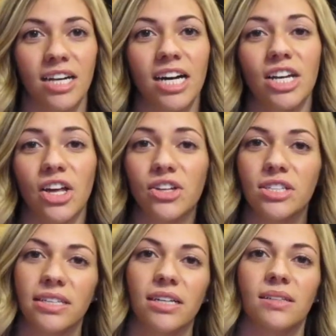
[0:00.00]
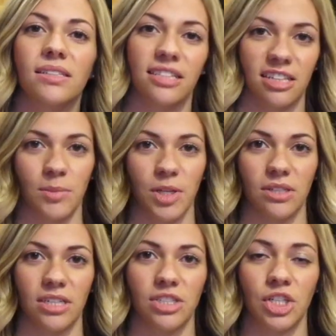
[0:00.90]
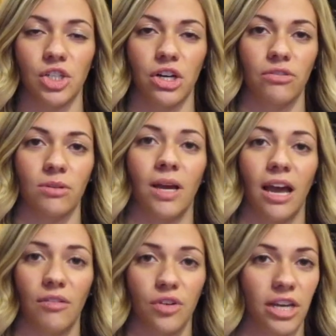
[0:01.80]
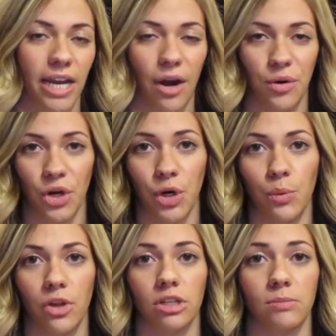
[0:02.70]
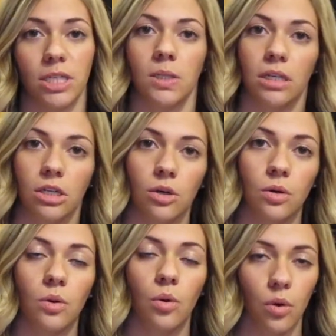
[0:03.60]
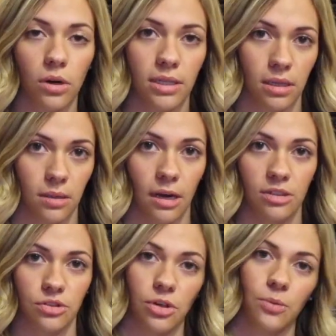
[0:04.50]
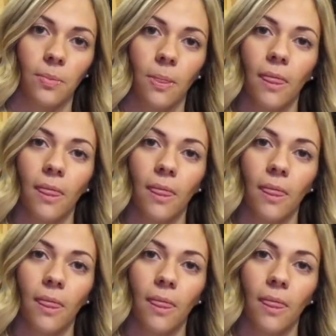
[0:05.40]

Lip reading: Another skill is the ability to learn from every encounter, whether it be clinical or in the classroom.